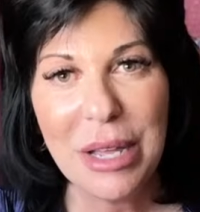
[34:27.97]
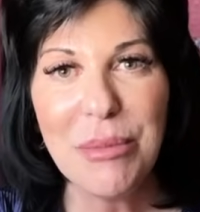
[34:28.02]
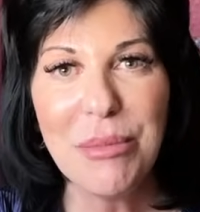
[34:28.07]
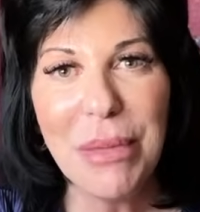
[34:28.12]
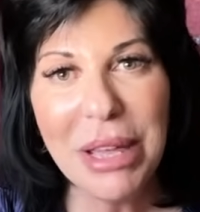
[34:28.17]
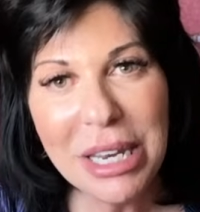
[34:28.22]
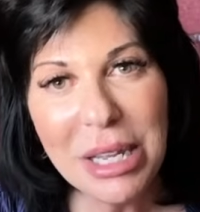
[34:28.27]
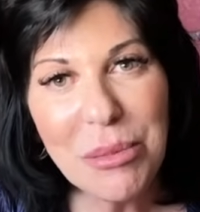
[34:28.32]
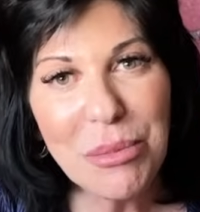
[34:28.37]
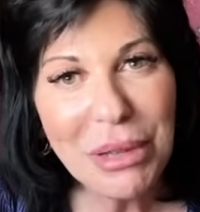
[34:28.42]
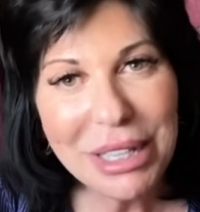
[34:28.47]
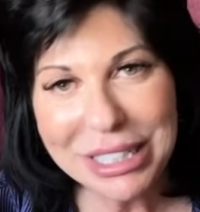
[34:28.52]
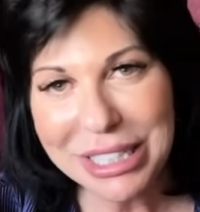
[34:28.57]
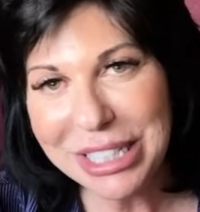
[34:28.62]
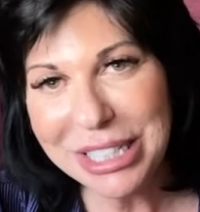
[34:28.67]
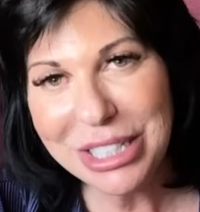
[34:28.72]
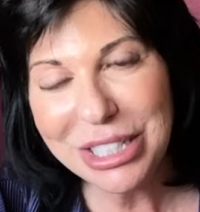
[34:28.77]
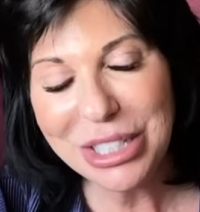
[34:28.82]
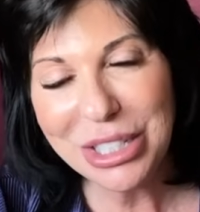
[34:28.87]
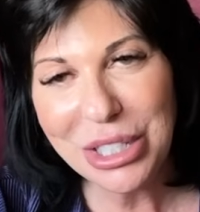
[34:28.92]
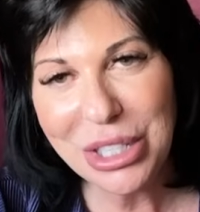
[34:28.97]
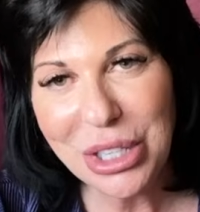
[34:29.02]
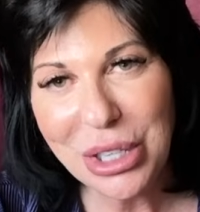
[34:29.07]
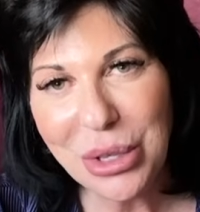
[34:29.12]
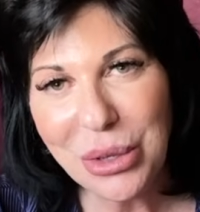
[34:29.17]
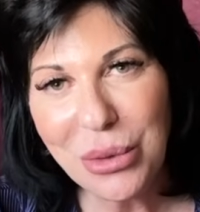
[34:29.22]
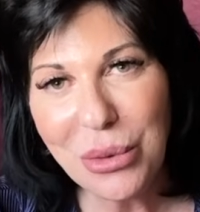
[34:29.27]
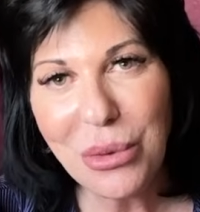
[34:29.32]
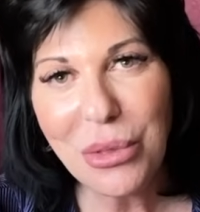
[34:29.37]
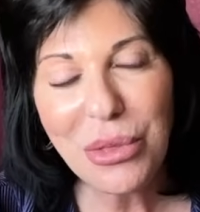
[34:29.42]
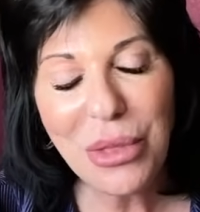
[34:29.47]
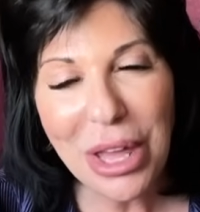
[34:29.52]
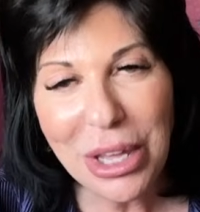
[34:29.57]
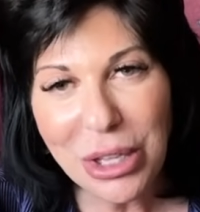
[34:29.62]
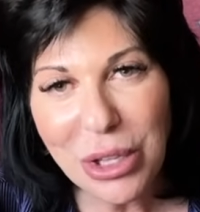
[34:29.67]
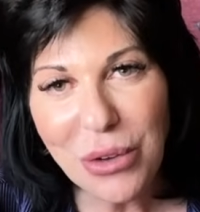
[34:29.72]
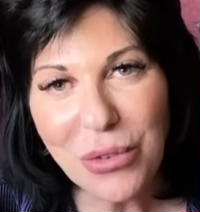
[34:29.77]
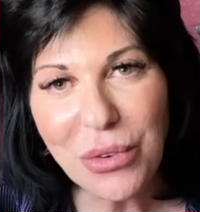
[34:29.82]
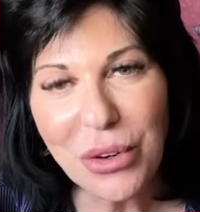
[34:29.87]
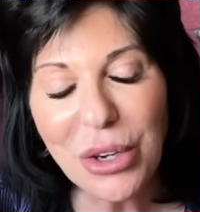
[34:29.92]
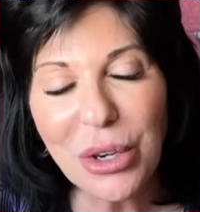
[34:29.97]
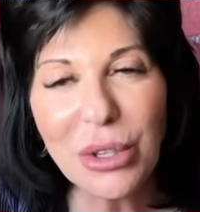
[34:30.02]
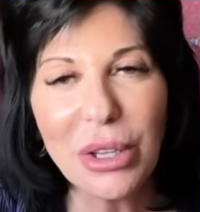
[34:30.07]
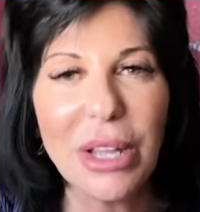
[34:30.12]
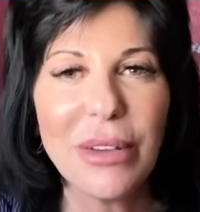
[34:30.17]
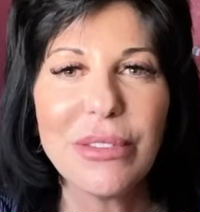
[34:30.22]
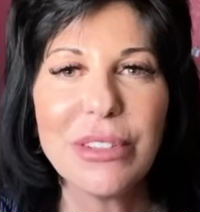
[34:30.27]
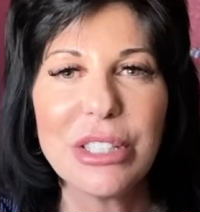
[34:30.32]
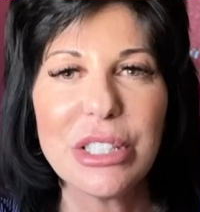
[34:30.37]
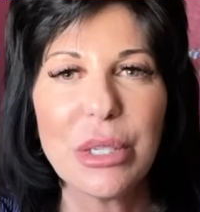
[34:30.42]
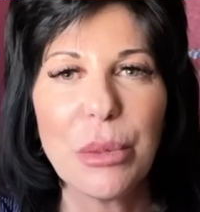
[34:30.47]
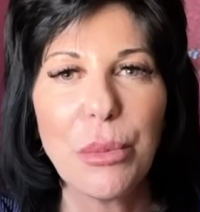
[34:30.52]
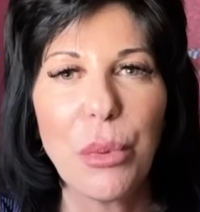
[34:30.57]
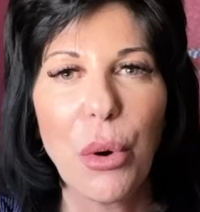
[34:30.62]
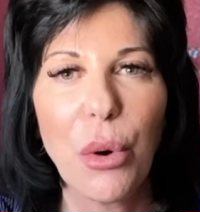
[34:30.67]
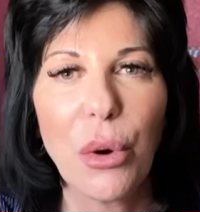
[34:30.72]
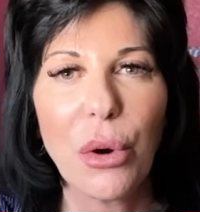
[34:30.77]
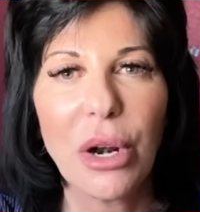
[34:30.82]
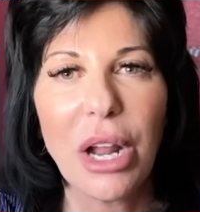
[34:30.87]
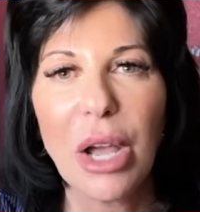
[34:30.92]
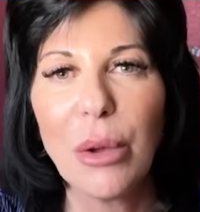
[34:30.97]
Many blessings to you. Thank you for your love and support.